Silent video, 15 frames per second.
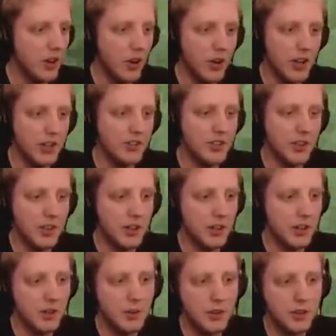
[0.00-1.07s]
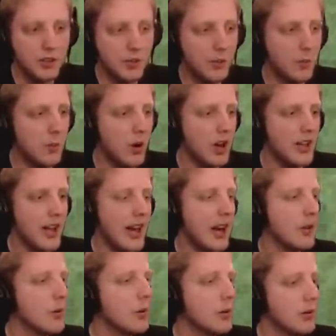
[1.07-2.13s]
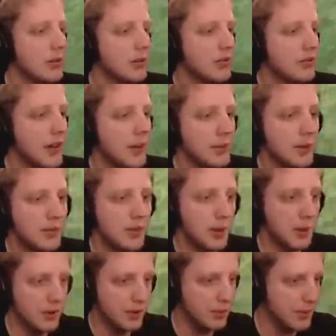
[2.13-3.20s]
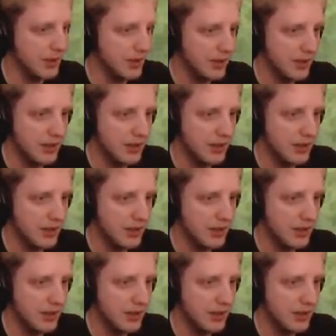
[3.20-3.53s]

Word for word: All it took was one arrow for him to focus me.